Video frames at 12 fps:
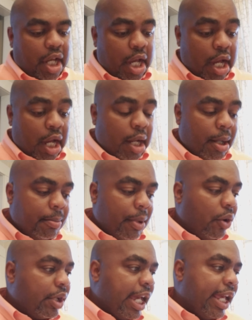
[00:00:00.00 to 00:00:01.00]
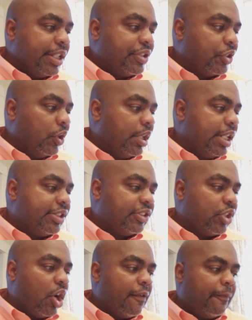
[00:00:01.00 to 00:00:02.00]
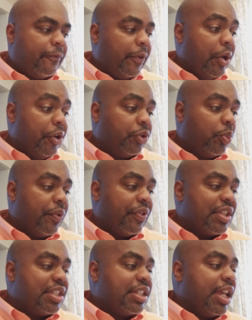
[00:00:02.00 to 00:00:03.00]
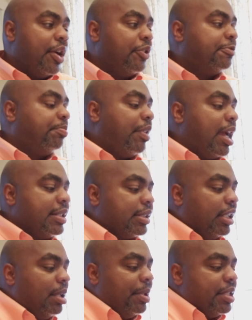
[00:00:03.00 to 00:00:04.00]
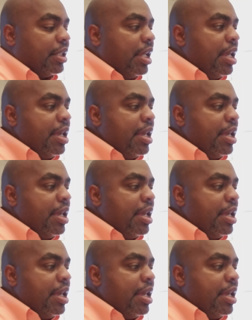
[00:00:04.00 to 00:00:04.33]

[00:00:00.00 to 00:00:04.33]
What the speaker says: Okay, so let's start first with the sales price limits.